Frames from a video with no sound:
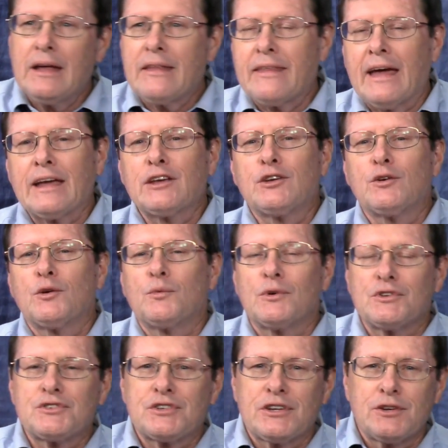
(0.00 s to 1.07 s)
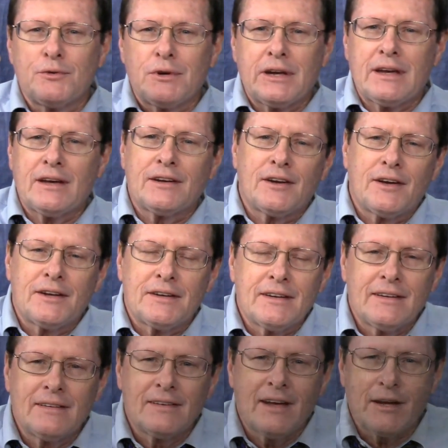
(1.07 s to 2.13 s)
thank you, and we'll see you again on
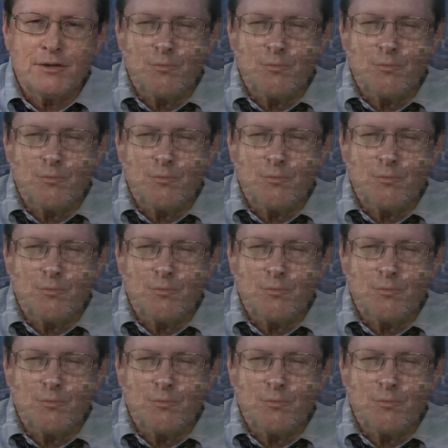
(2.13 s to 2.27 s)
Ex